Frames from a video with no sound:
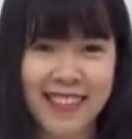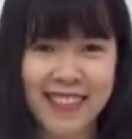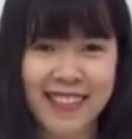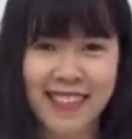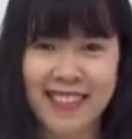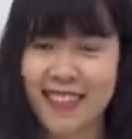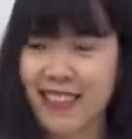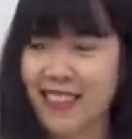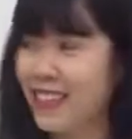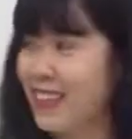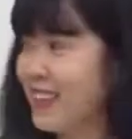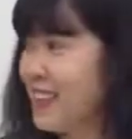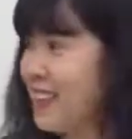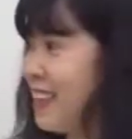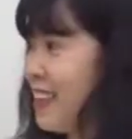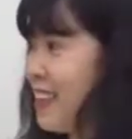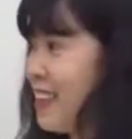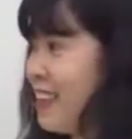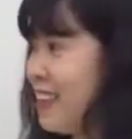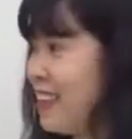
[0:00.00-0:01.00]

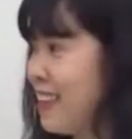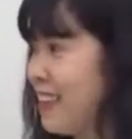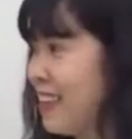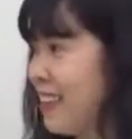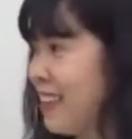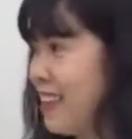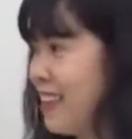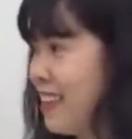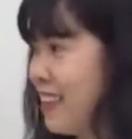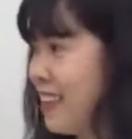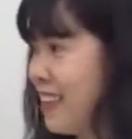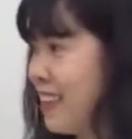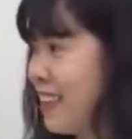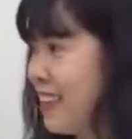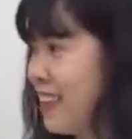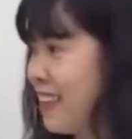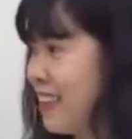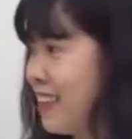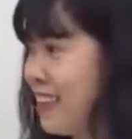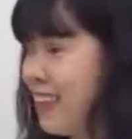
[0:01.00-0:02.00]

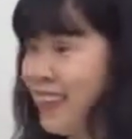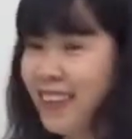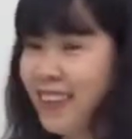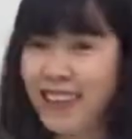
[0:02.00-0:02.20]
(no one is talking)